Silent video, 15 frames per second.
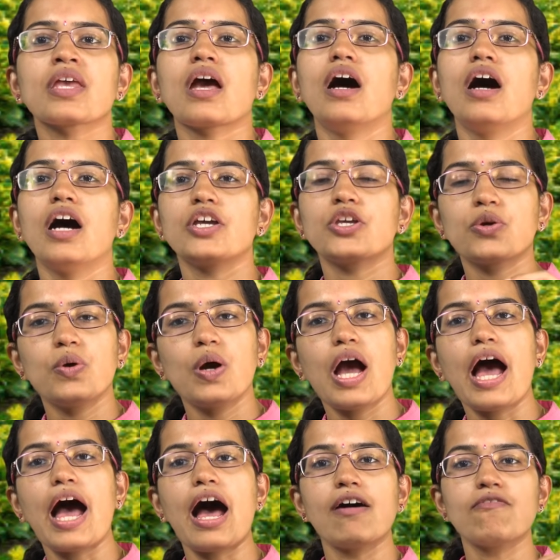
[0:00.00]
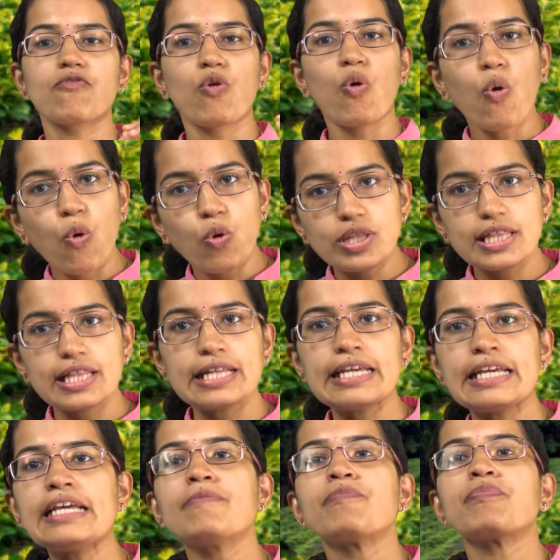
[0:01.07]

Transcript: uh, you have only